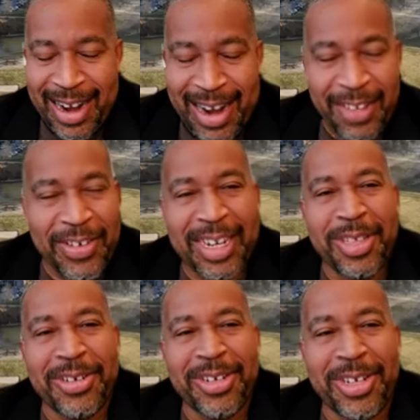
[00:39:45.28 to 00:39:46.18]
visiting with
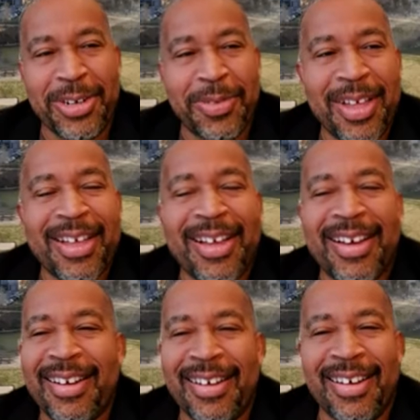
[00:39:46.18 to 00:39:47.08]
you too.
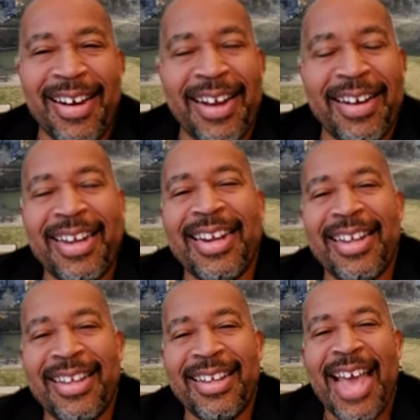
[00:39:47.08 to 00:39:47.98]
All right,
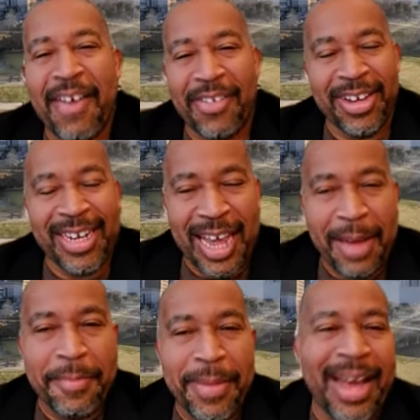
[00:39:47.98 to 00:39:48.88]
have a good day.
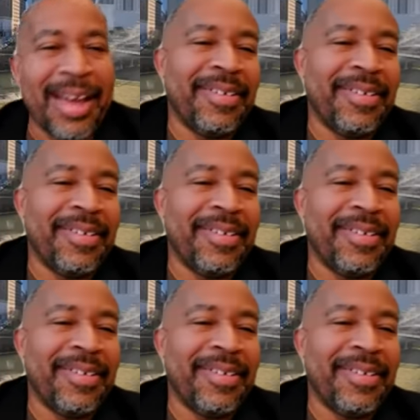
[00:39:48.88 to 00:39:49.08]
Bye.